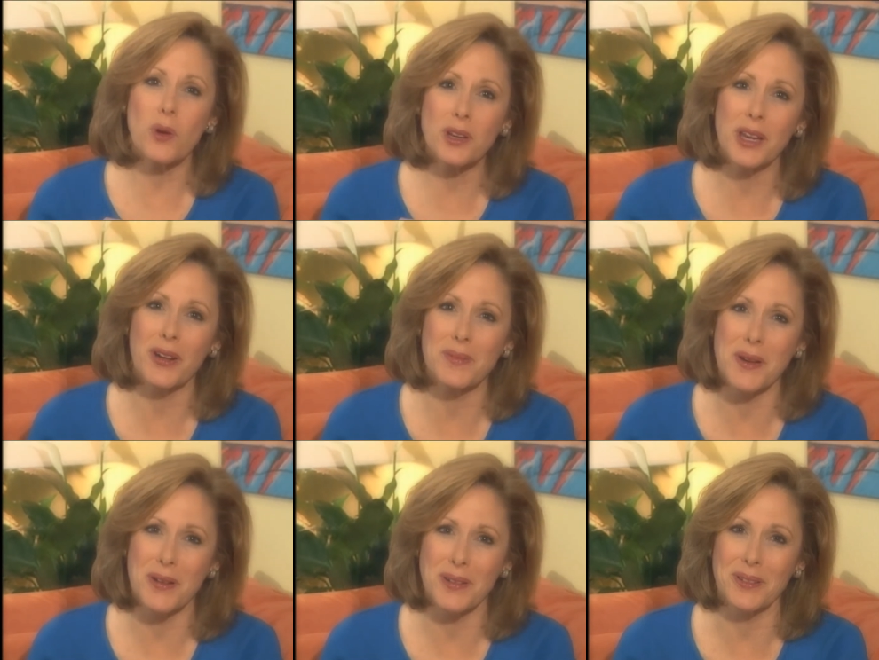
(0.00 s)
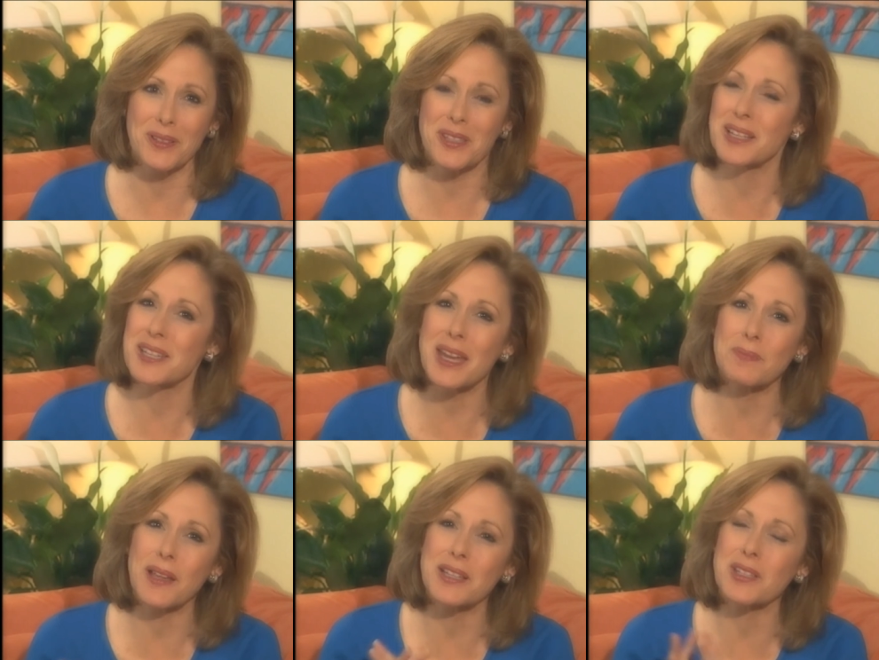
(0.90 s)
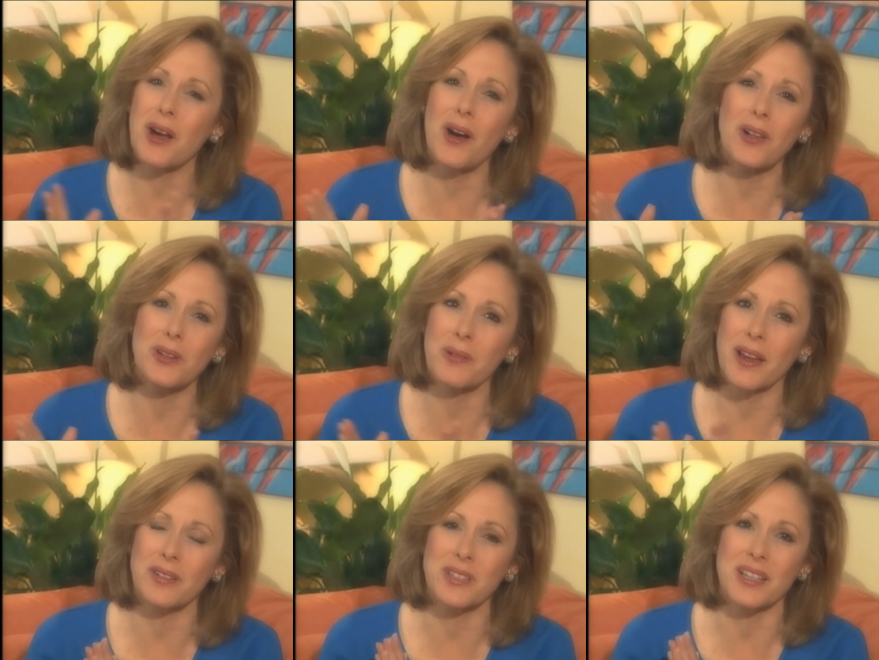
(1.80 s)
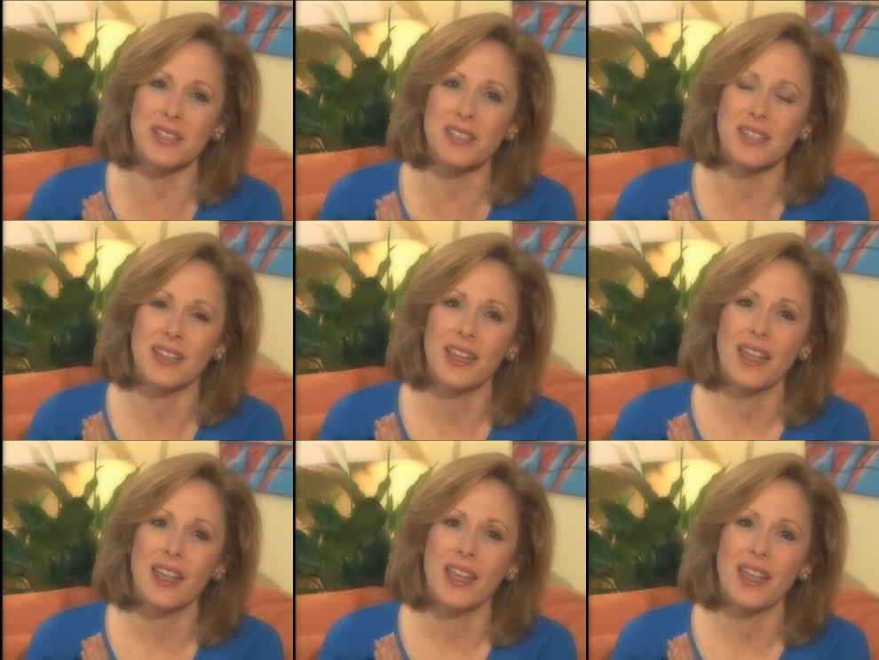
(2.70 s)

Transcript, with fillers: ordinary miracles that take place all around us